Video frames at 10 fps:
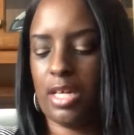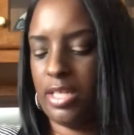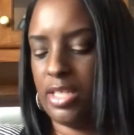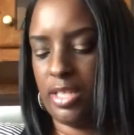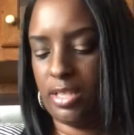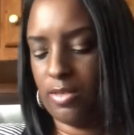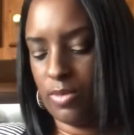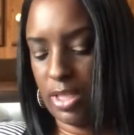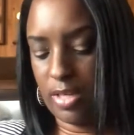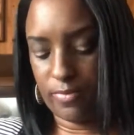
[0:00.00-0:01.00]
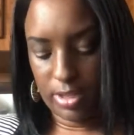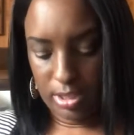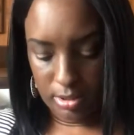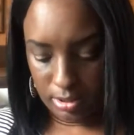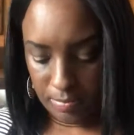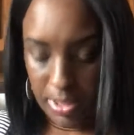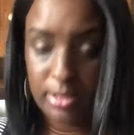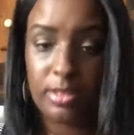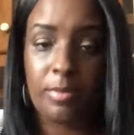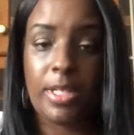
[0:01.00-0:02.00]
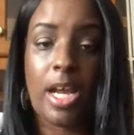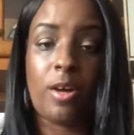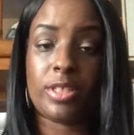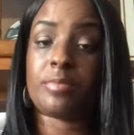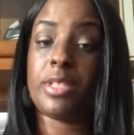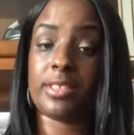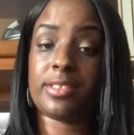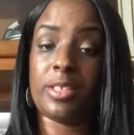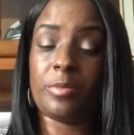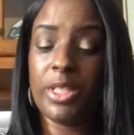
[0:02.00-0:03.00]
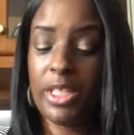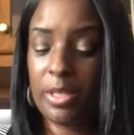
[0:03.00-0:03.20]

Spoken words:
this? Whatever it is, it's messed up, y'all. It's messed up.